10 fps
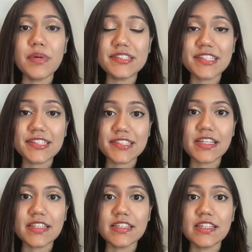
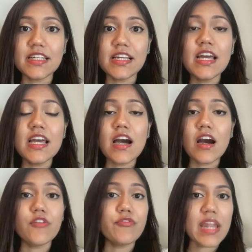assessing the
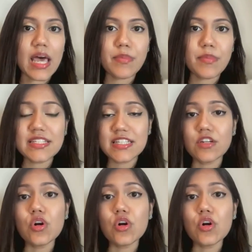reliability